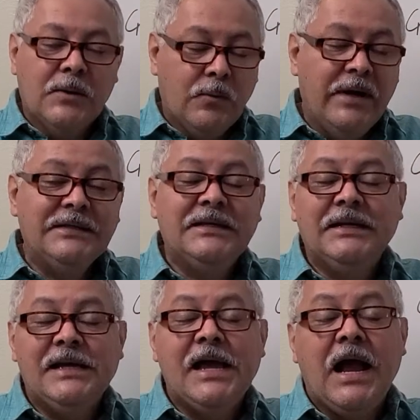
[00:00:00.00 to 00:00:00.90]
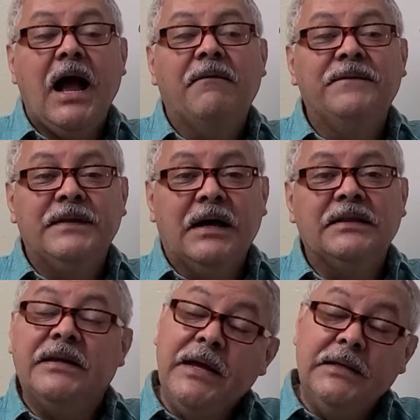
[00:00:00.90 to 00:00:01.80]
right, have at
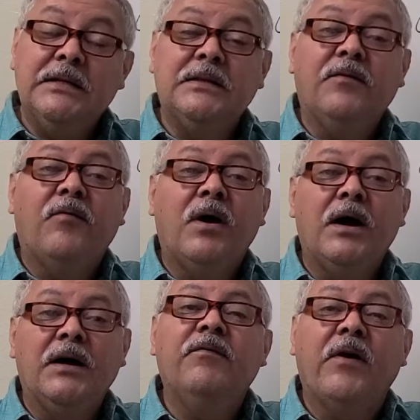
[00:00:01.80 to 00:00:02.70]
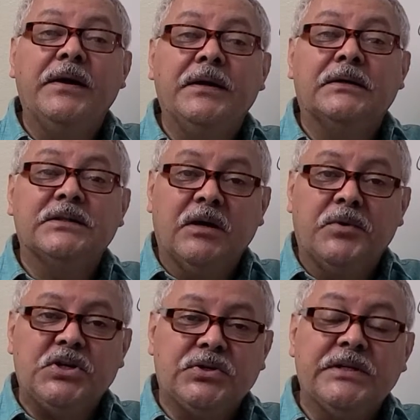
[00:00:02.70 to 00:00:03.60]
the end a final
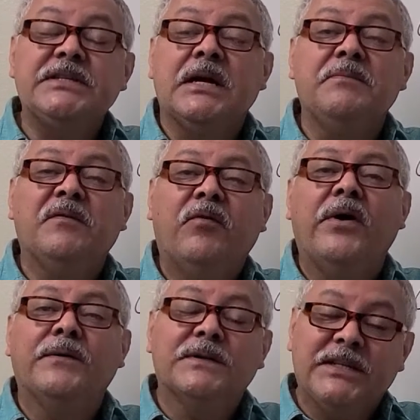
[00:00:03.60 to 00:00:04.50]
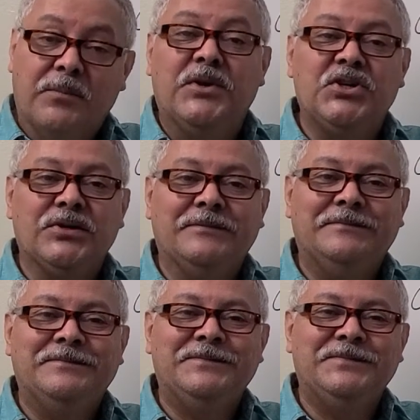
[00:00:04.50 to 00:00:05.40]
temperature, the same final temperature,
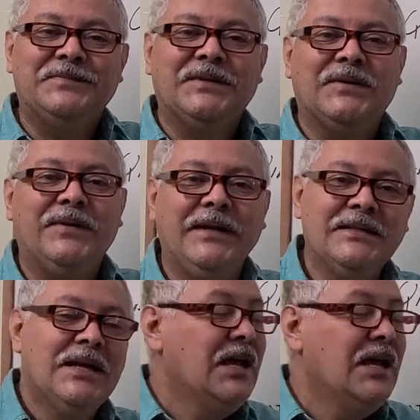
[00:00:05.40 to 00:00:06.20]
correct?